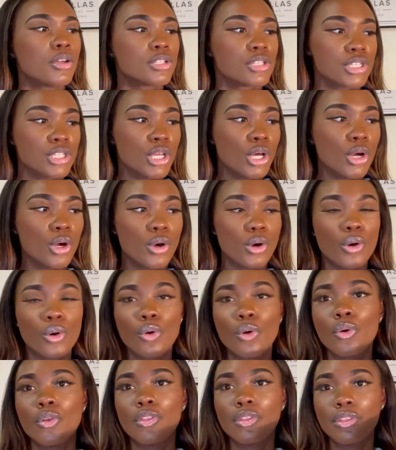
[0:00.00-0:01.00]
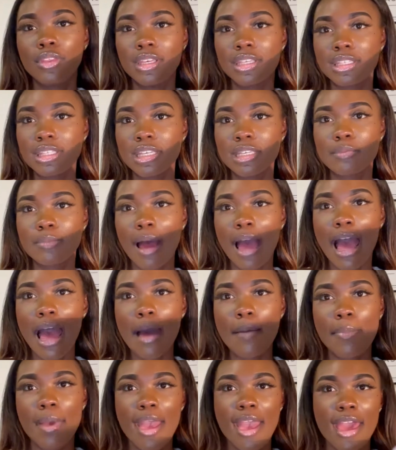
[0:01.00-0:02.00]
So this is my
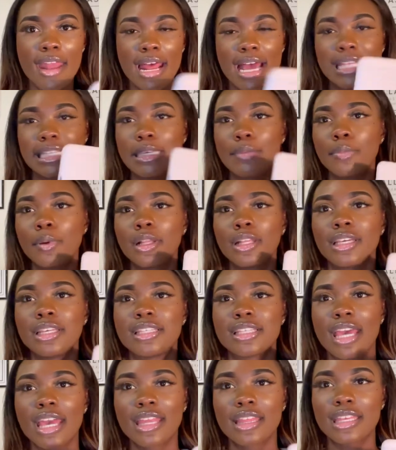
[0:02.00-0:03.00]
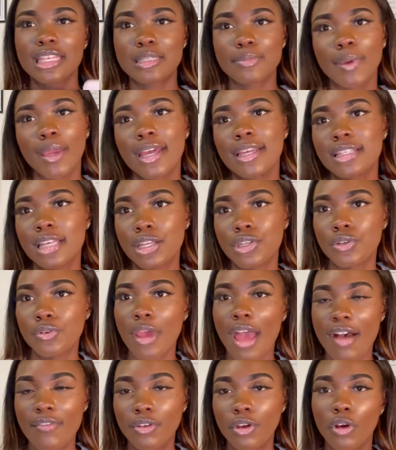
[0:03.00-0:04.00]
iPad. I typically take this because I do
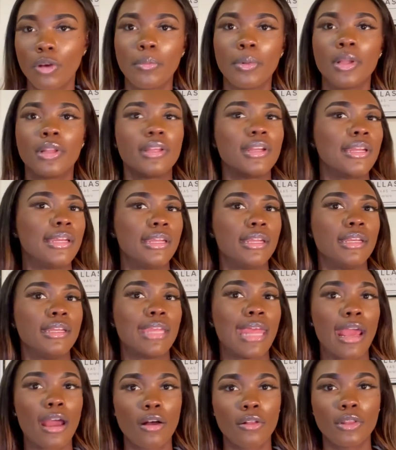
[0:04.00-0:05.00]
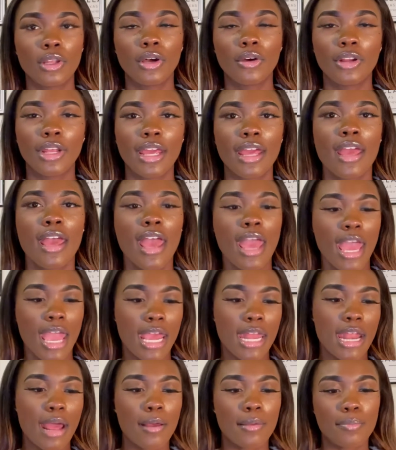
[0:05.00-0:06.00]
have Notability downloaded,
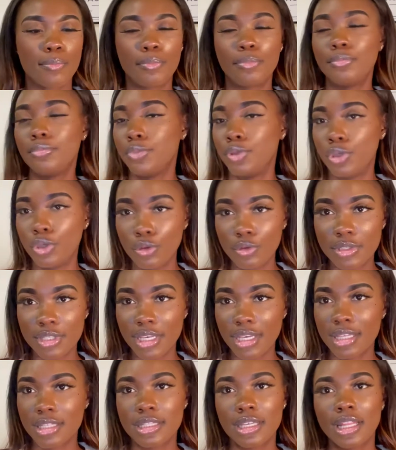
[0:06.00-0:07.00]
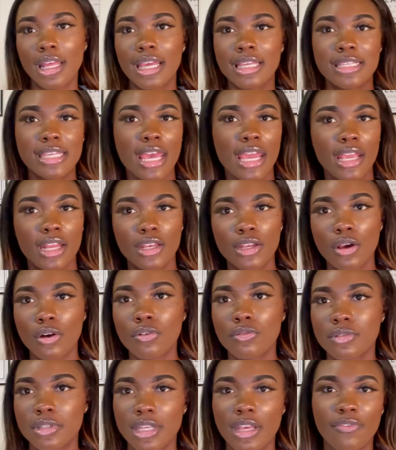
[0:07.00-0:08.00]
and I use it to like take
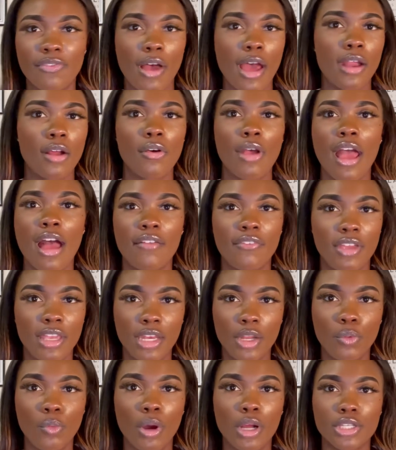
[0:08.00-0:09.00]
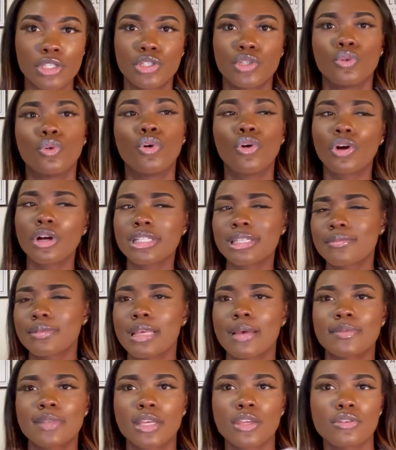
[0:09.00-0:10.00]
notes if I don't have any work to do, or
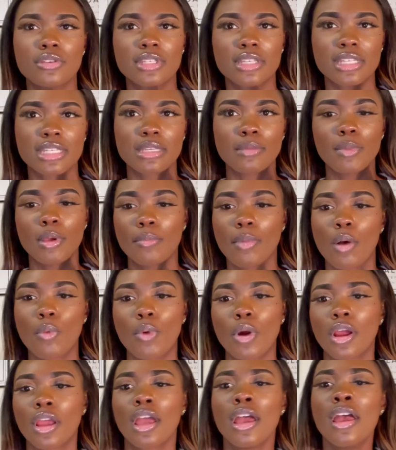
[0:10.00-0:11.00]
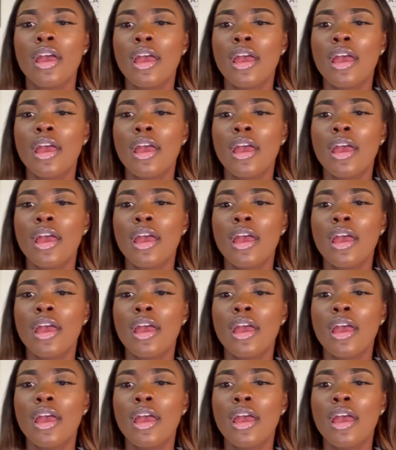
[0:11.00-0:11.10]
sometimes I use it to submit my work.